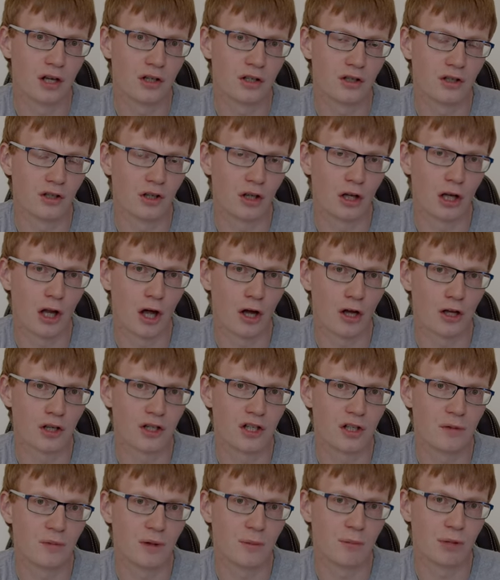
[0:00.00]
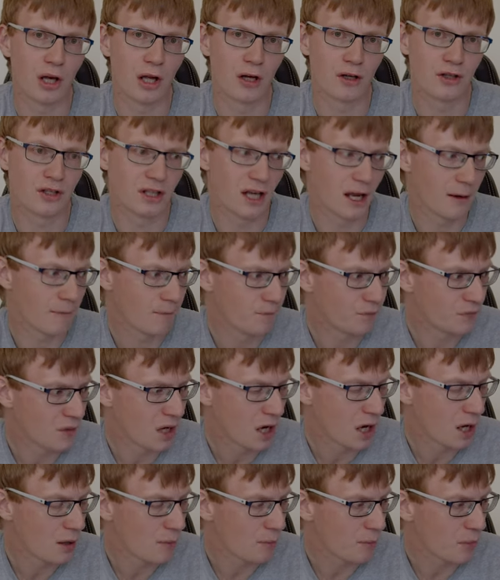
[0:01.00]
to allow it to be plugged in
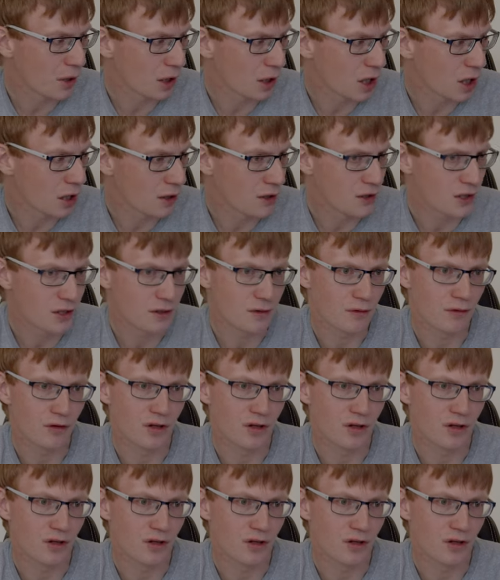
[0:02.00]
because